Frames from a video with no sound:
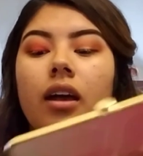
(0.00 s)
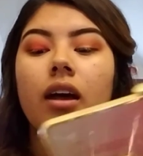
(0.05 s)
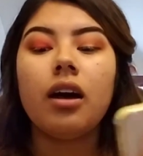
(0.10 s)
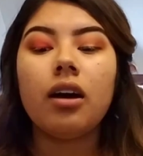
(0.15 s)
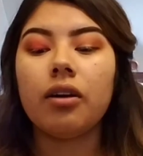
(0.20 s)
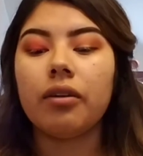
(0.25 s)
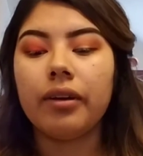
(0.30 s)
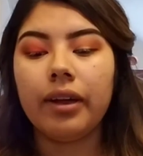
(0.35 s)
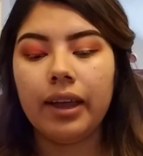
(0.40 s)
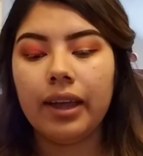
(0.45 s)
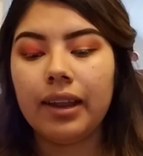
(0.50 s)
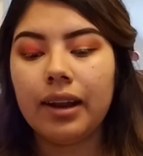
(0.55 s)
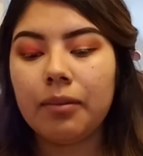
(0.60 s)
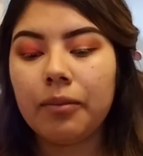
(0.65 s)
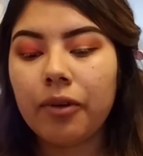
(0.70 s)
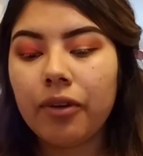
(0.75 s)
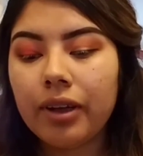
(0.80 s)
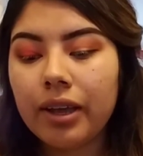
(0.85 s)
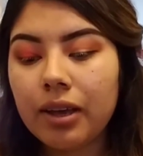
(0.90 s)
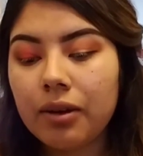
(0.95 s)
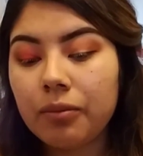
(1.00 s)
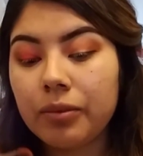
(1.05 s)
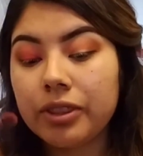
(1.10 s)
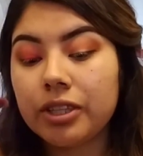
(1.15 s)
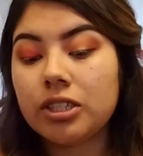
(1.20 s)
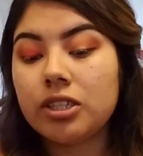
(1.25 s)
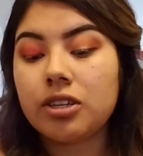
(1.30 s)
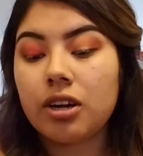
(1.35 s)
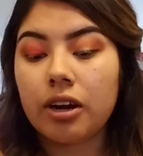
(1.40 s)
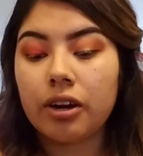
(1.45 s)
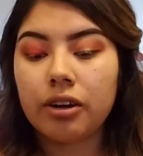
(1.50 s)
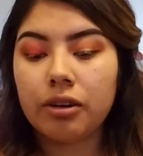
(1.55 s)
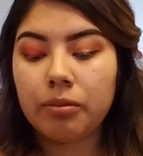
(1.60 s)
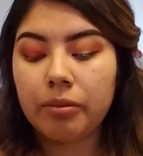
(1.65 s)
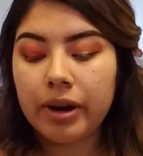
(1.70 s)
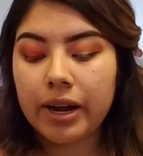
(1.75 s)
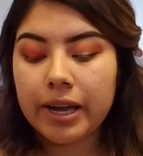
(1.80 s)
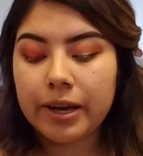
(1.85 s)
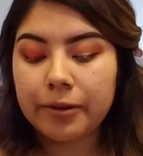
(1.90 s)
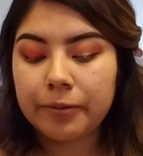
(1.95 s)
Oh, and I'm going in with a darker
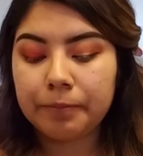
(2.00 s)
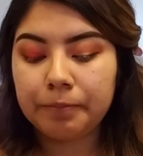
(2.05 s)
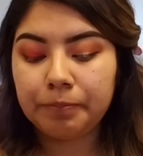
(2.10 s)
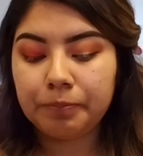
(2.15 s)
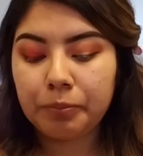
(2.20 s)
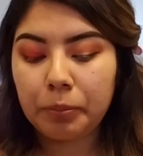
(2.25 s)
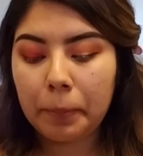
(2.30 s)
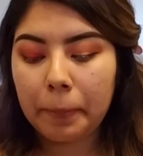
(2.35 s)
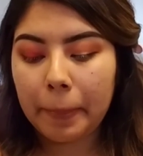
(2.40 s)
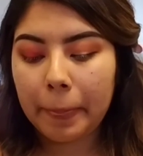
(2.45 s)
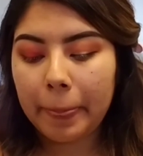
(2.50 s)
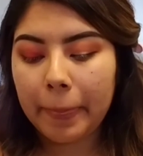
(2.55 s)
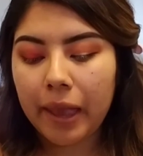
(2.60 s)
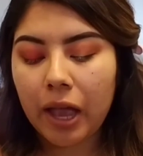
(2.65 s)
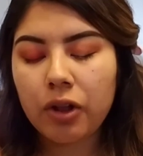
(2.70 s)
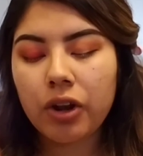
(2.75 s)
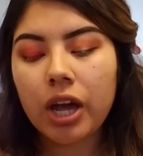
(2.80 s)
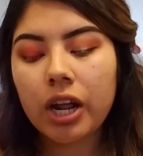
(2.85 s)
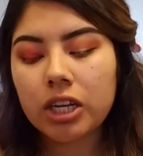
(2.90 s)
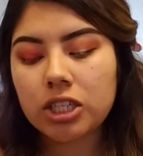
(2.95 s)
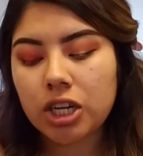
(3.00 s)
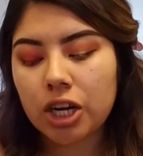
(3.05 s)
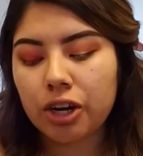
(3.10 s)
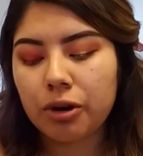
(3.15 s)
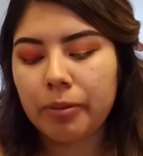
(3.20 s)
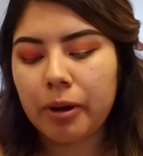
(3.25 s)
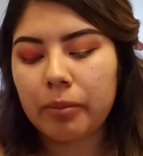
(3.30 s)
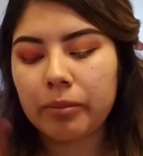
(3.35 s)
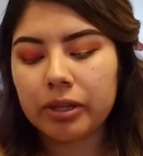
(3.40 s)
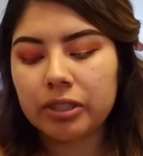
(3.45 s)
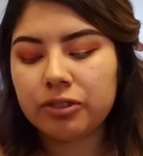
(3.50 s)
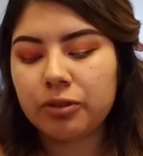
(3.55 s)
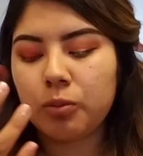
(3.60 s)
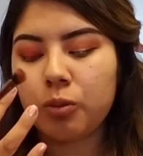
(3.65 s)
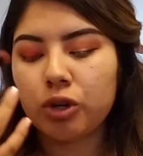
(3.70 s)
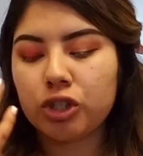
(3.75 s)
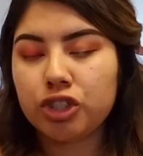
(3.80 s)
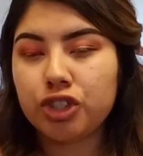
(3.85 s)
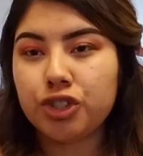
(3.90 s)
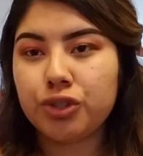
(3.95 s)
brown. Not a darker brown, but it's a
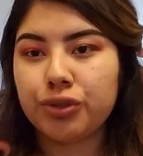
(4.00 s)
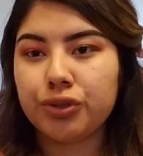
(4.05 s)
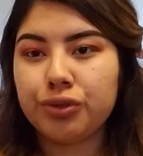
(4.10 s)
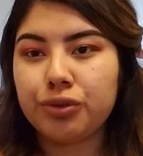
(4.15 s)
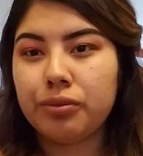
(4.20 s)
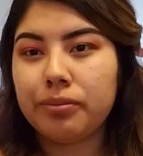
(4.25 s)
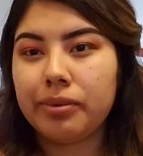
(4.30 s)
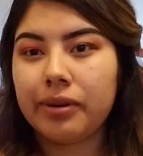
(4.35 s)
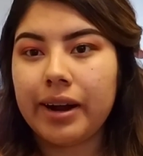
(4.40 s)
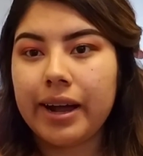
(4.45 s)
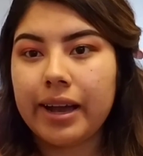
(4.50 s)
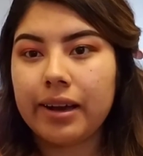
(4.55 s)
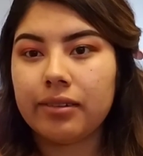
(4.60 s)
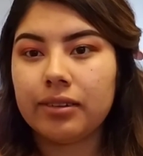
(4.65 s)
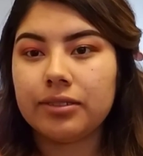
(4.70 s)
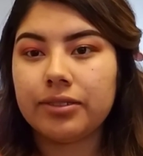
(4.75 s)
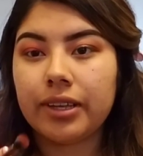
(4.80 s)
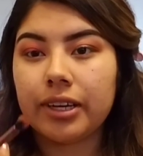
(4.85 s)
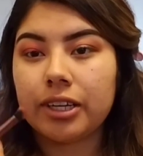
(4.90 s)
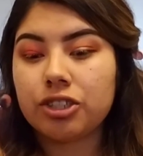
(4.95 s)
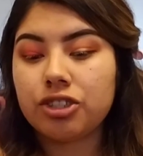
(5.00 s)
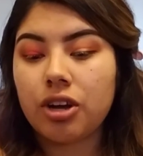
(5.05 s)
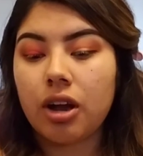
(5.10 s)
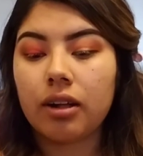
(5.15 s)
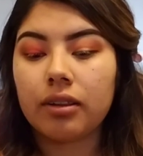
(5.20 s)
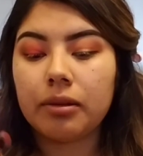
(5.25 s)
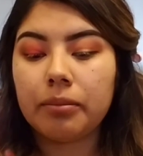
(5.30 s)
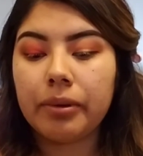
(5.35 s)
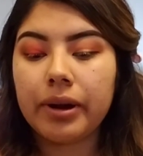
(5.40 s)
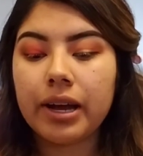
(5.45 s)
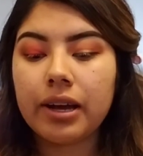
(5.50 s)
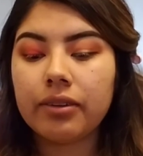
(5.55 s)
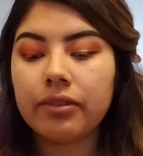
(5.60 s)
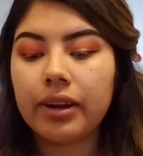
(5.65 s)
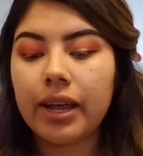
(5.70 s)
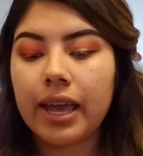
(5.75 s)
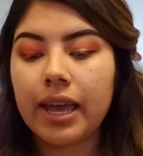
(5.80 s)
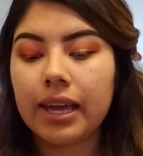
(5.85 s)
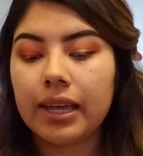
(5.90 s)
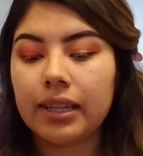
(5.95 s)
more true brown. It's like a chocolate brown,
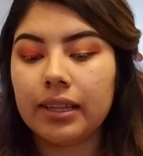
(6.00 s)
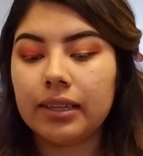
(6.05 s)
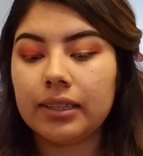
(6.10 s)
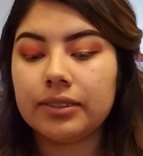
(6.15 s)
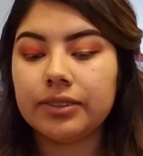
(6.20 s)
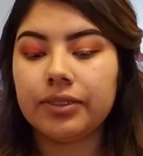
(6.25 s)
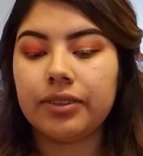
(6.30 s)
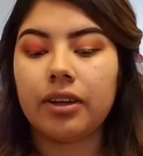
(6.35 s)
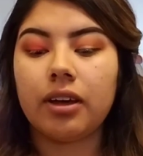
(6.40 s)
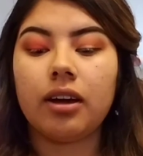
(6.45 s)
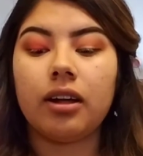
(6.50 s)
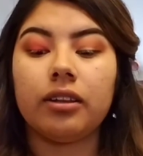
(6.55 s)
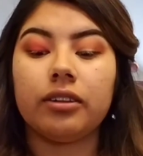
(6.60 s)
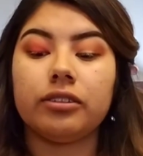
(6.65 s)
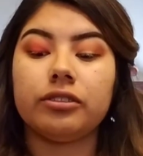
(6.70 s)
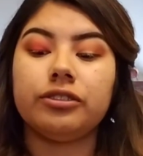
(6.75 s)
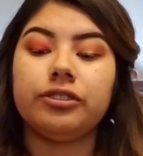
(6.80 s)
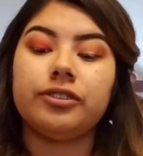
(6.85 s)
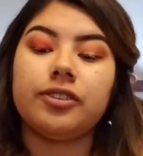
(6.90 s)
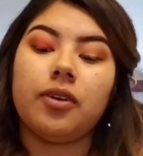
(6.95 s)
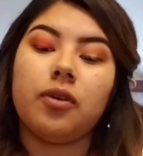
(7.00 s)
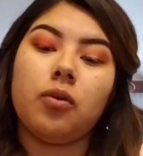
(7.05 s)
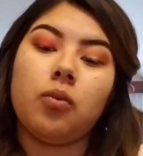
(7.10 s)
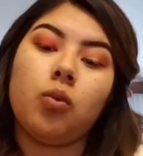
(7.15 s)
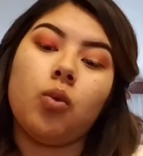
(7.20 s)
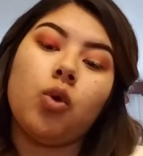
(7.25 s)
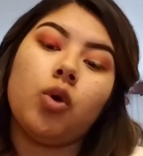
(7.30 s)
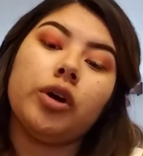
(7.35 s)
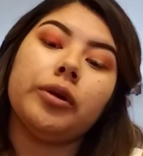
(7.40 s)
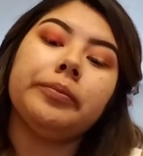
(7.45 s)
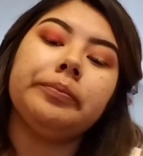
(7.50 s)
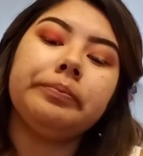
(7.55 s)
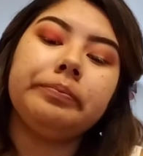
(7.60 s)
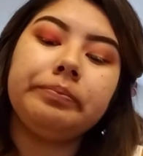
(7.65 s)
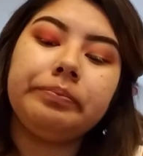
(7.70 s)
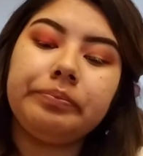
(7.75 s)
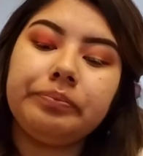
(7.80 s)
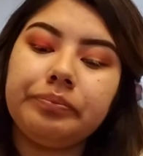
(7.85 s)
and it's the color So Warm.